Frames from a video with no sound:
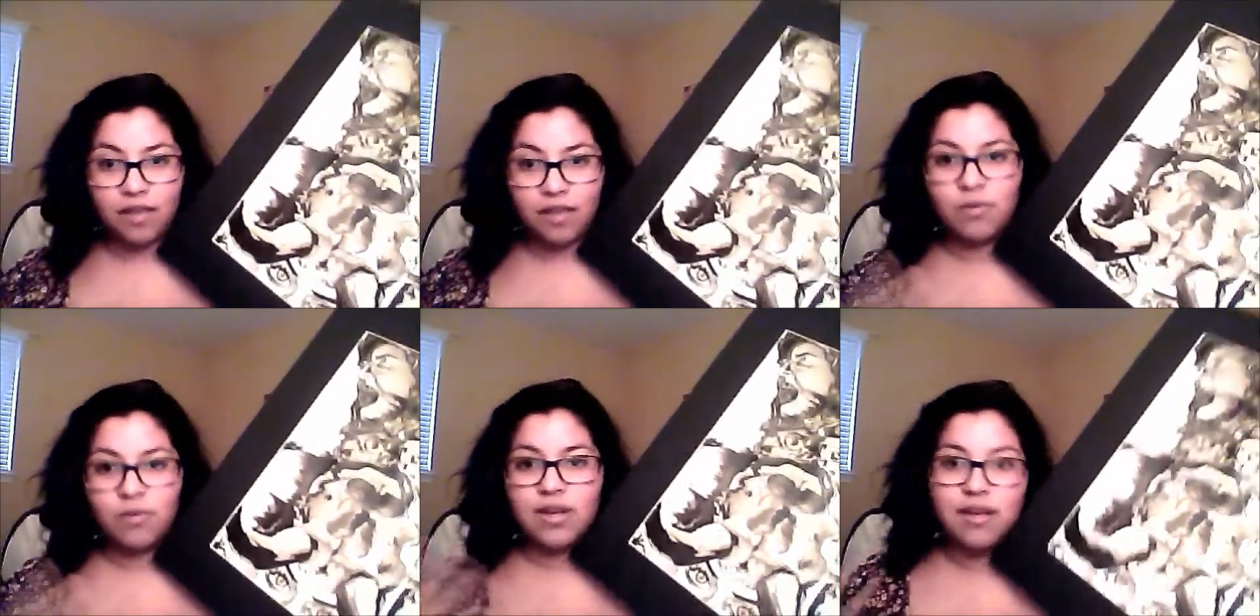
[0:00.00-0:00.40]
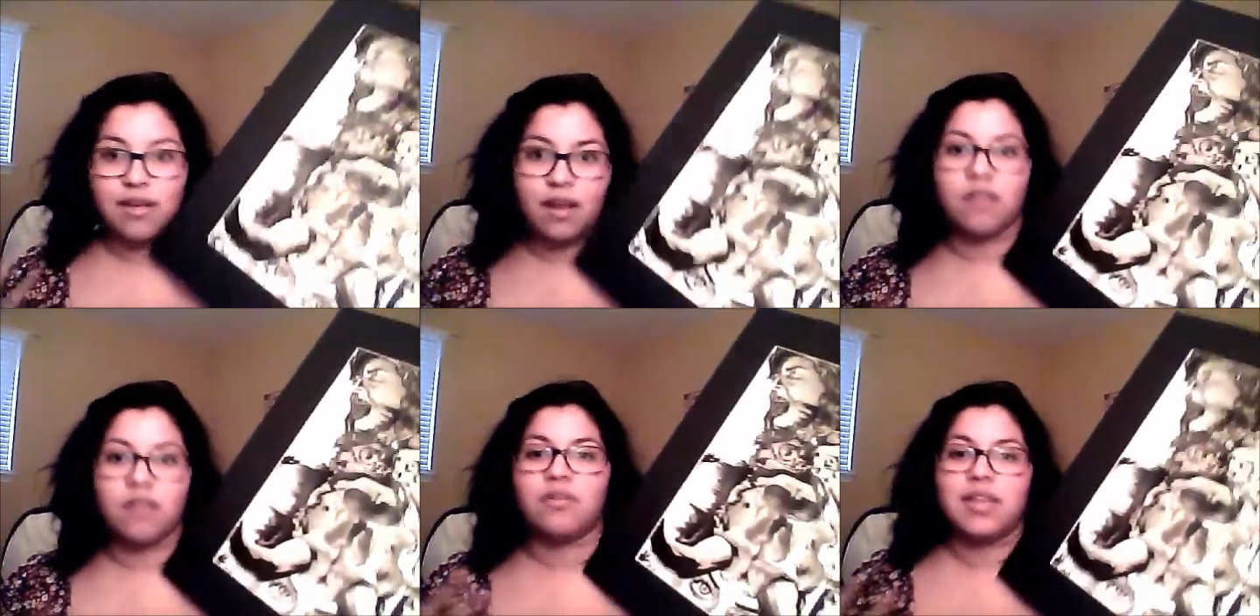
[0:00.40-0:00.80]
eat at you
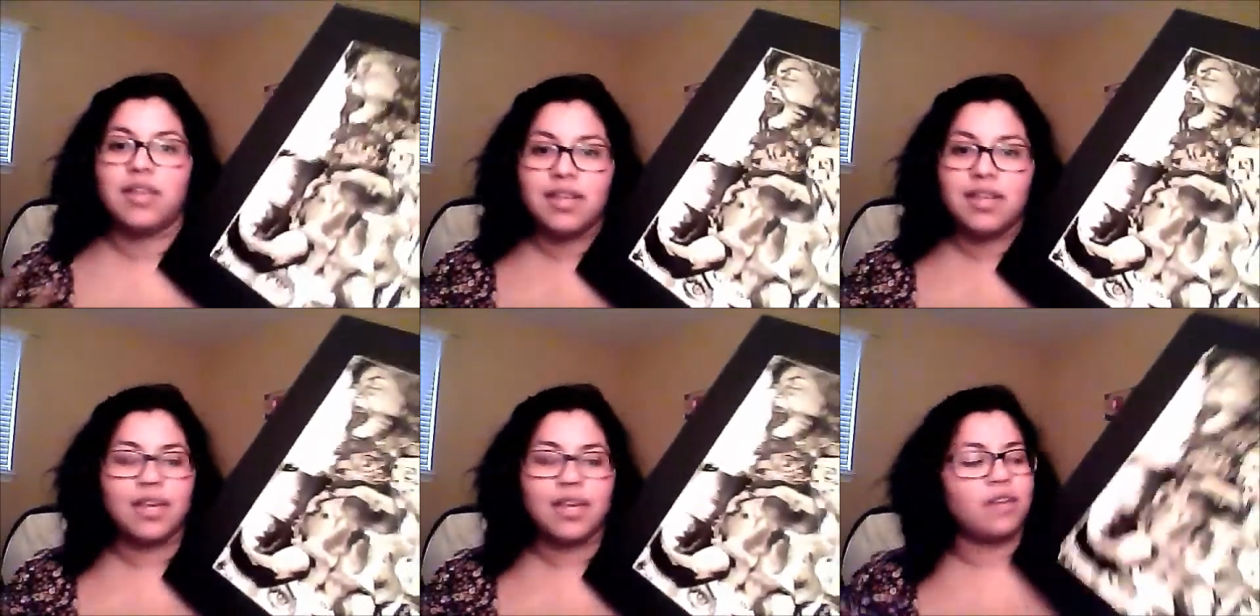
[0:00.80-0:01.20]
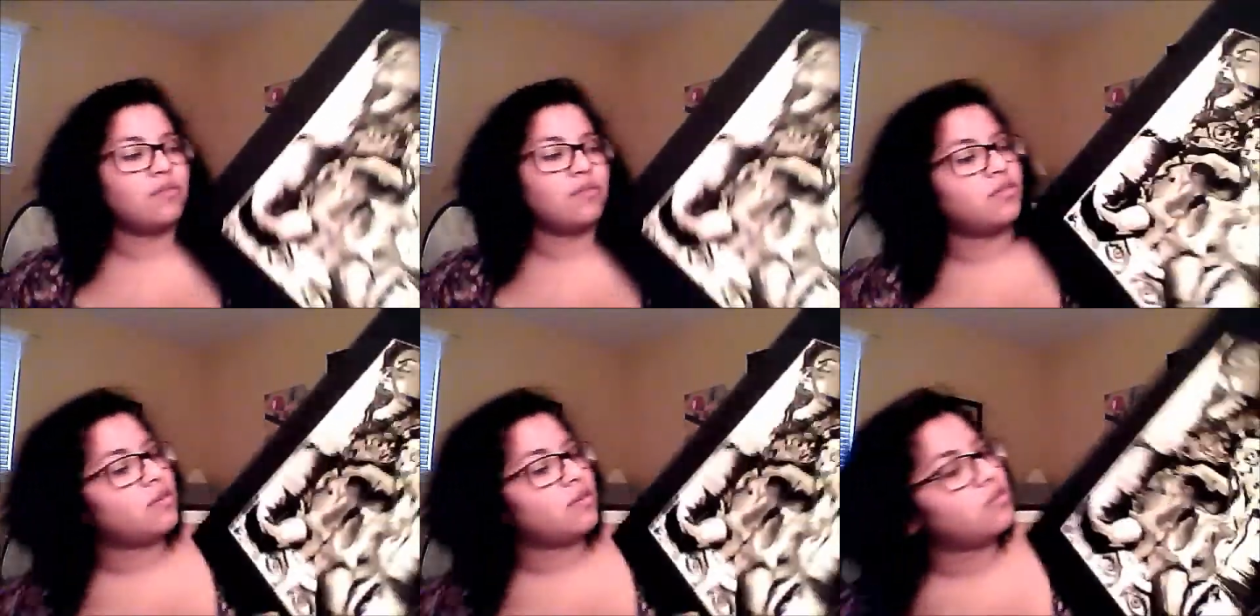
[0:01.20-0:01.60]
and eat at you until
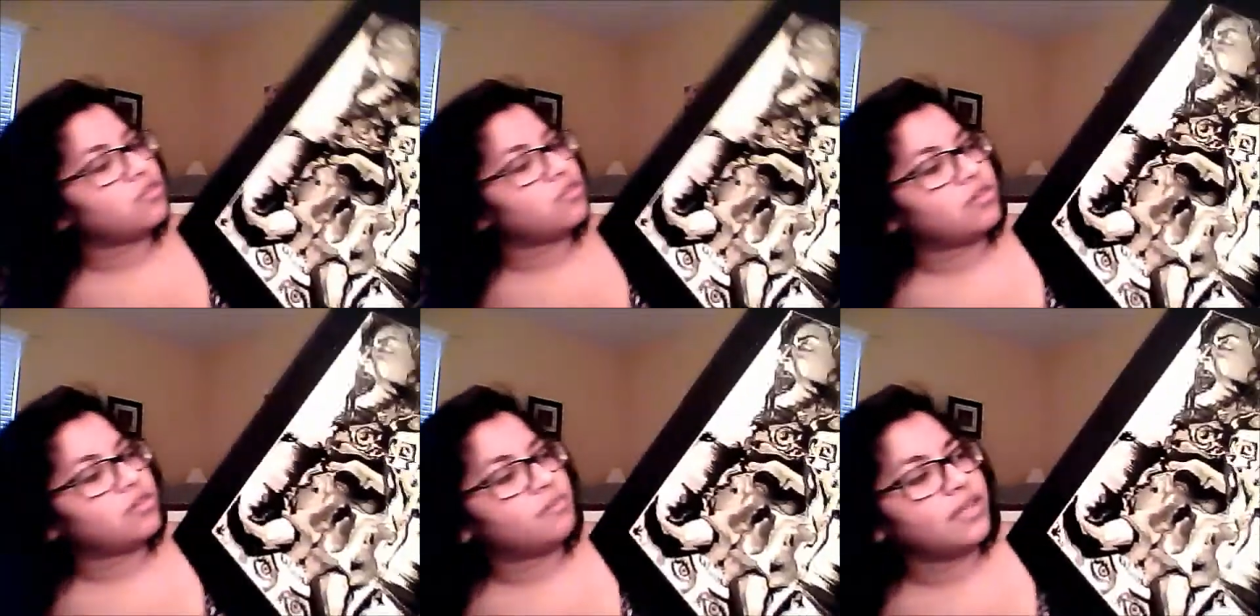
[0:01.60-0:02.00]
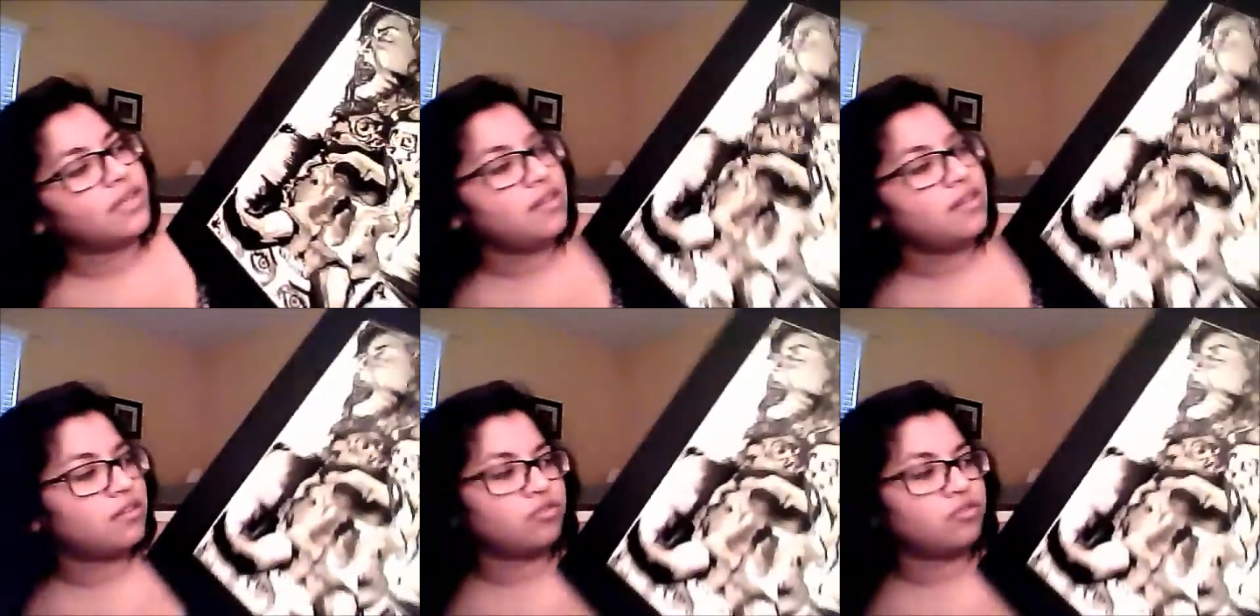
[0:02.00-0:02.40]
it just completely
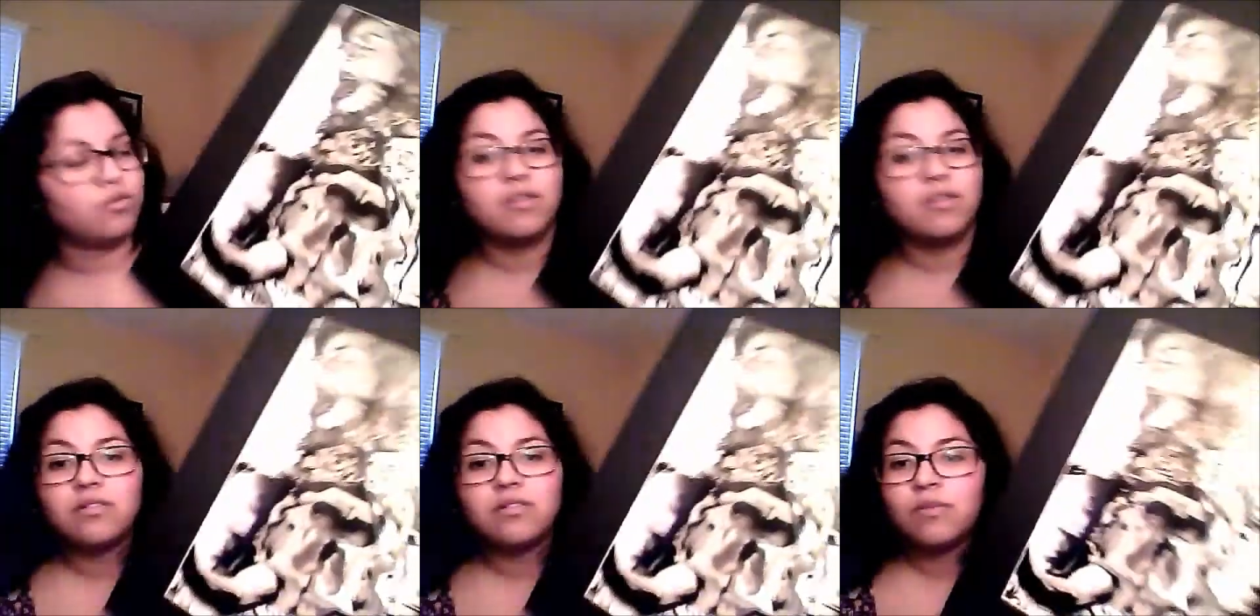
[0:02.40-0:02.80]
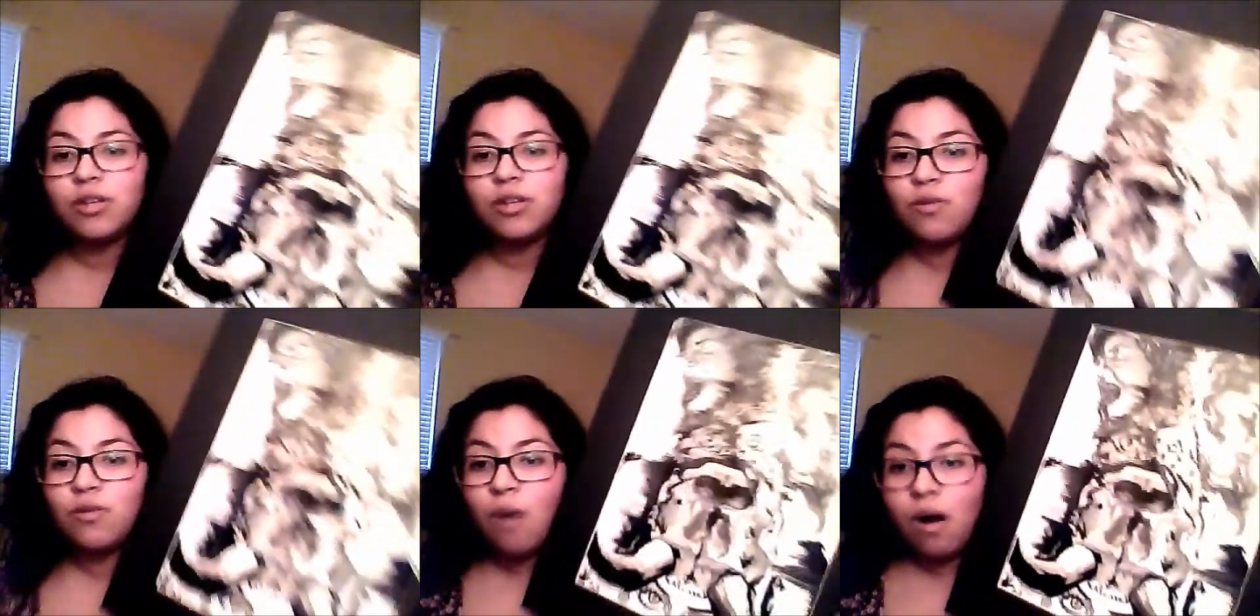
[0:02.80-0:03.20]
destroys you and you
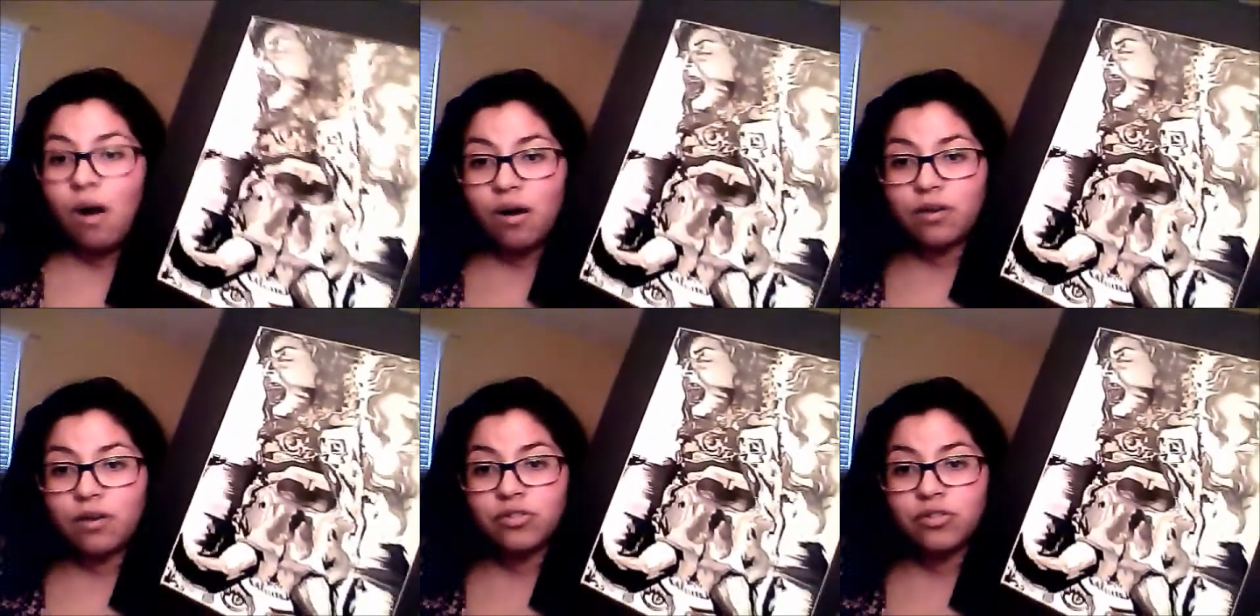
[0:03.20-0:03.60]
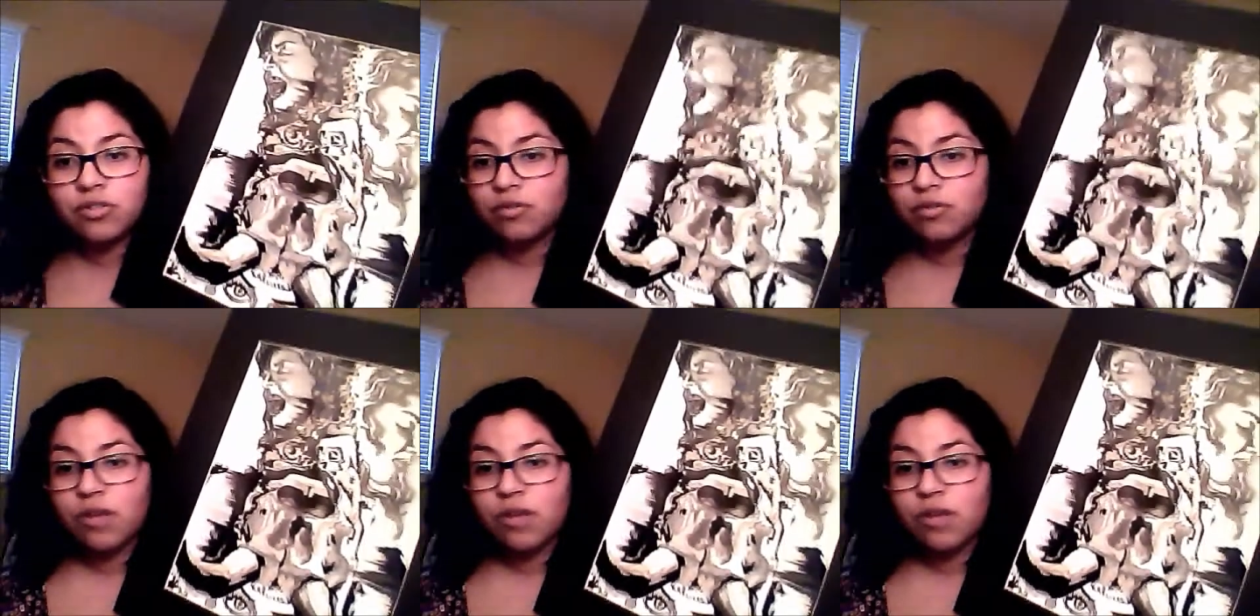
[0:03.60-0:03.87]
are just